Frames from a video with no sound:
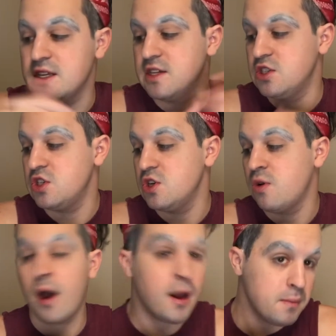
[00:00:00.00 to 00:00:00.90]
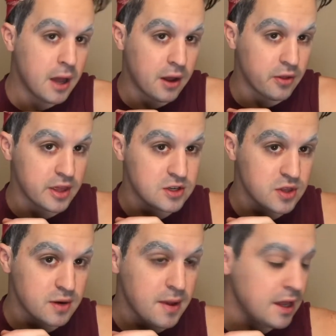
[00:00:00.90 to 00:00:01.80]
into how they do
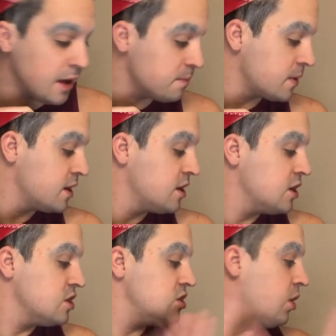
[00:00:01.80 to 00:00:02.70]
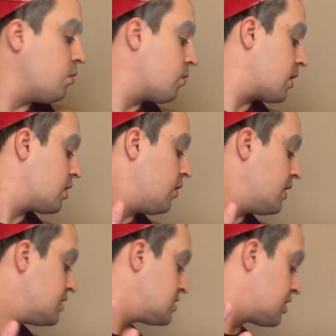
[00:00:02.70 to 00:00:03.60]
their makeup. So we're going to go ahead and
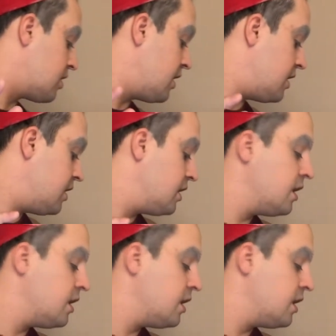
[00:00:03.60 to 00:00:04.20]
get started.